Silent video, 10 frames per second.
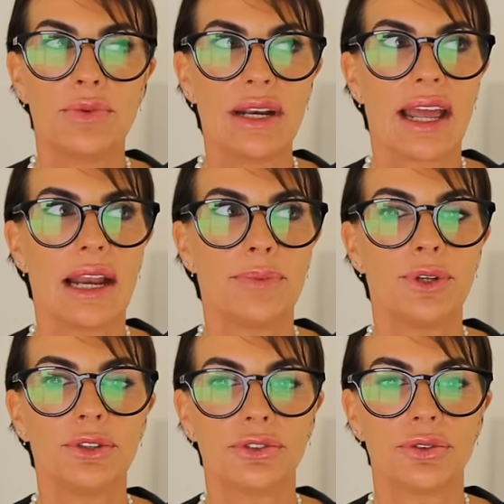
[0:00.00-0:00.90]
it will help
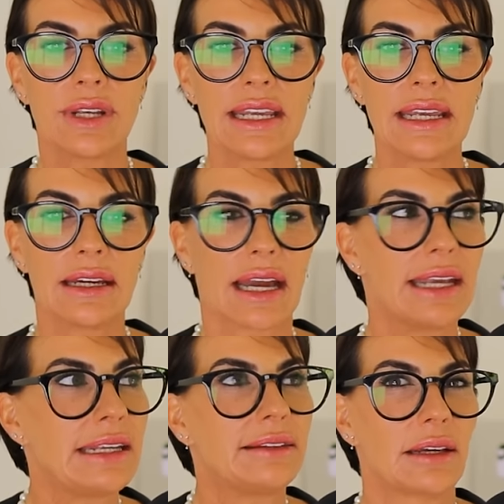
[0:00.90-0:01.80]
you to hear
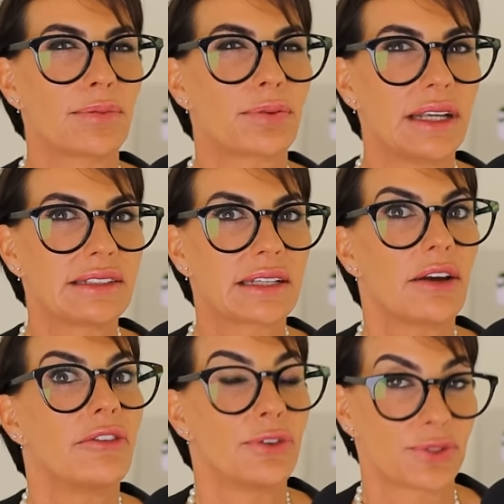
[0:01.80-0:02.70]
and interpret
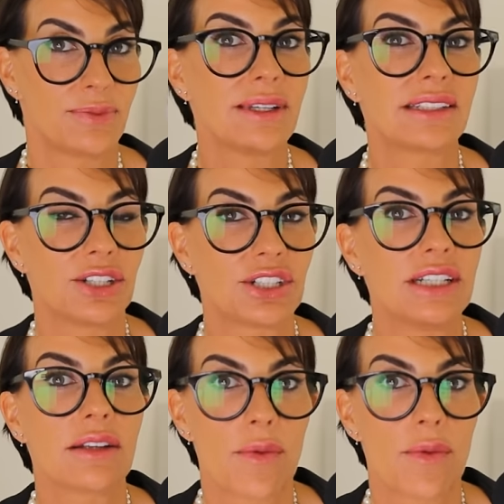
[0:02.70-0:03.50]
those messages